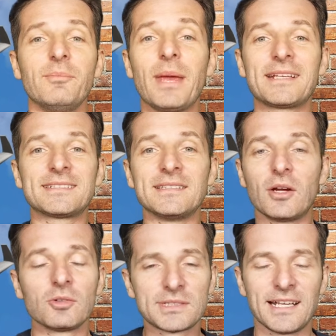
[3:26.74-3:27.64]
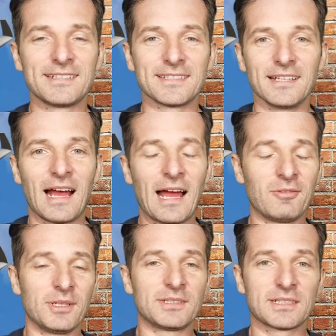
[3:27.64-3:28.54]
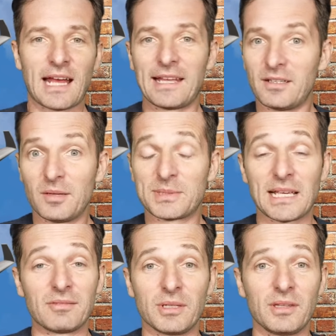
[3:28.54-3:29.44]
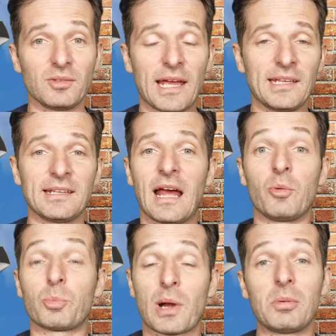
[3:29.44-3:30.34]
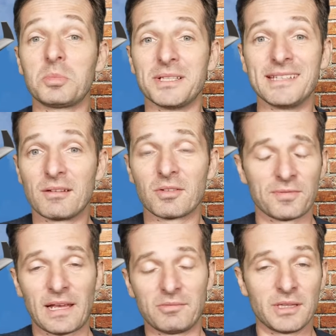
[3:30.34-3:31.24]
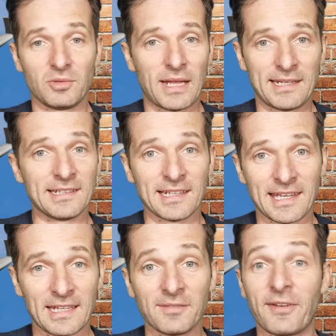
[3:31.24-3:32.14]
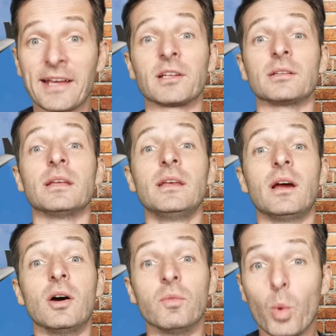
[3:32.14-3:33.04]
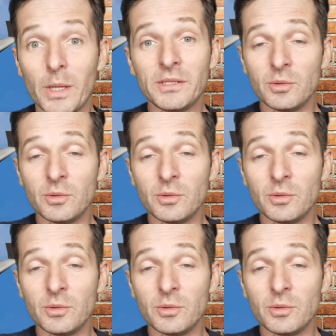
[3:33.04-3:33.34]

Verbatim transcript: Makes no sense. I was kind of upset with United. I'll probably never fly with United again if I could avoid